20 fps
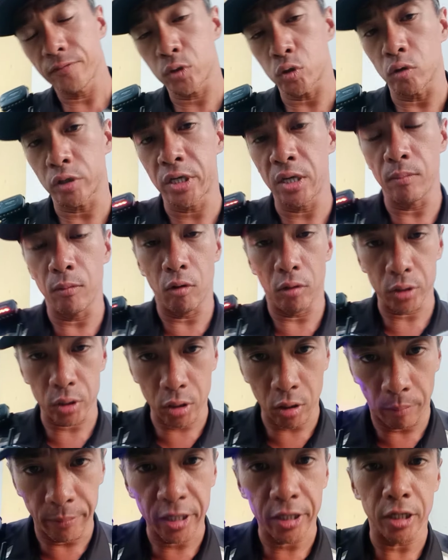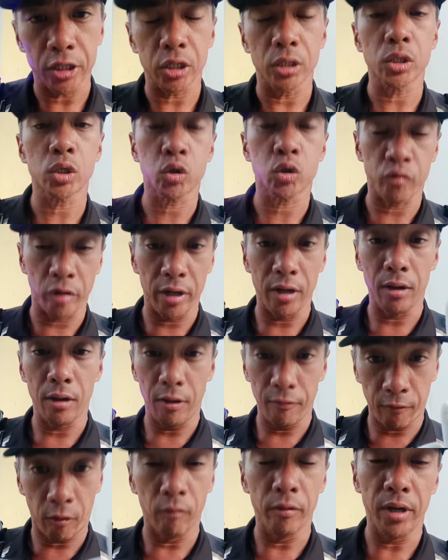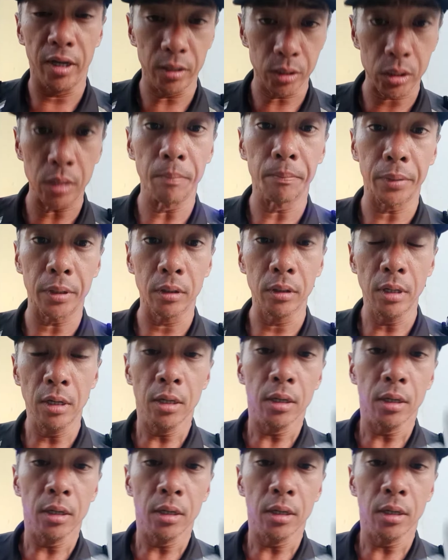So keep your communication straightforward and simple.